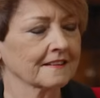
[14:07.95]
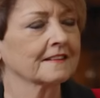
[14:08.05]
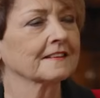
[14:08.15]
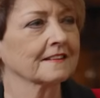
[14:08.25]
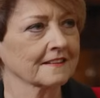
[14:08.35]

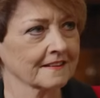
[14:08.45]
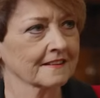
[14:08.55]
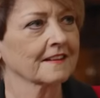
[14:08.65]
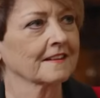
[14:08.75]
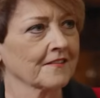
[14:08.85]
set up their
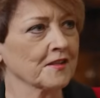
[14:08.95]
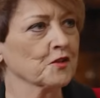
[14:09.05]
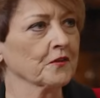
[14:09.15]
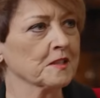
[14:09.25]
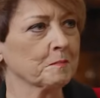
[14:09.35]
own
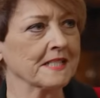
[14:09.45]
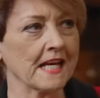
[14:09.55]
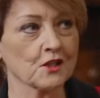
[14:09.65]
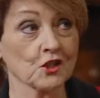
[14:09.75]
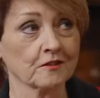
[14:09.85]

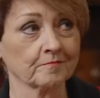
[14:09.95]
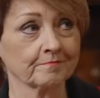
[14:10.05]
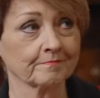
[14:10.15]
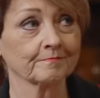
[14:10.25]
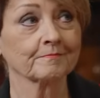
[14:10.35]
manufacturing. They
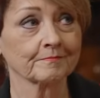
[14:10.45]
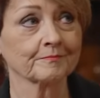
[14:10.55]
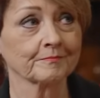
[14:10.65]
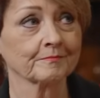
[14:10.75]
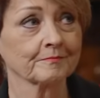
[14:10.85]
saw its potential.